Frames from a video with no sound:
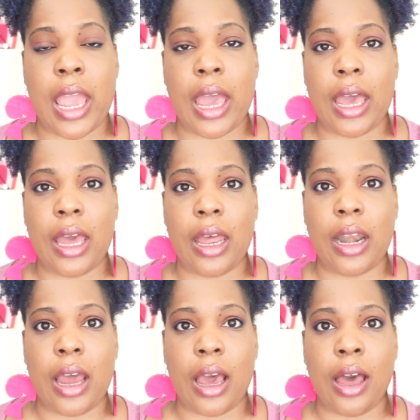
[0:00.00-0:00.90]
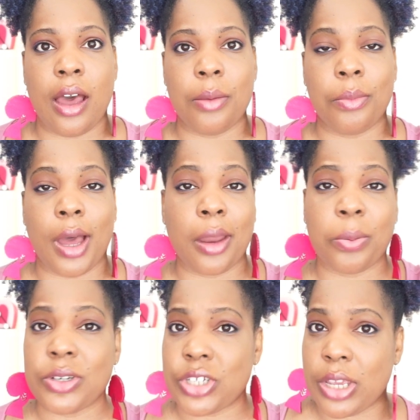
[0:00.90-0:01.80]
and I
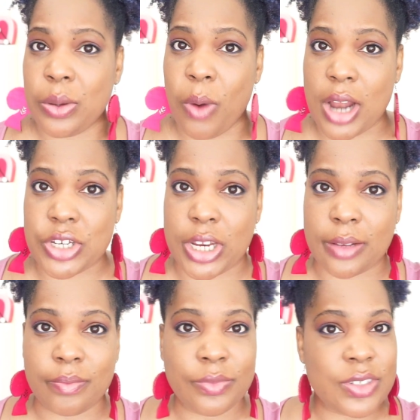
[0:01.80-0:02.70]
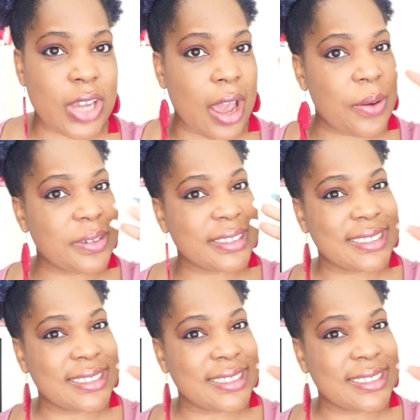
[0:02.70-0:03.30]
appreciate you watching. Ciao.